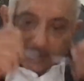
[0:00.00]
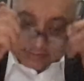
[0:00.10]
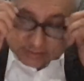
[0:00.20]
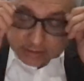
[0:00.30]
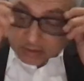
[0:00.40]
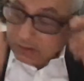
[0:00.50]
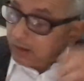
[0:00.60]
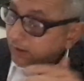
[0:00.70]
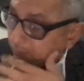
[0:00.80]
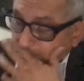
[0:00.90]
But
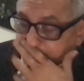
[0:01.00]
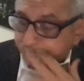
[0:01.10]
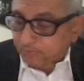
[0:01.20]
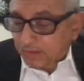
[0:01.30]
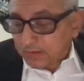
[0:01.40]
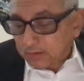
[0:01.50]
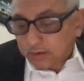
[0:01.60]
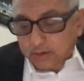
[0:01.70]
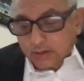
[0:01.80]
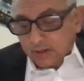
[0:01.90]
um,
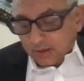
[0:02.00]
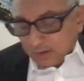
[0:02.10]
look,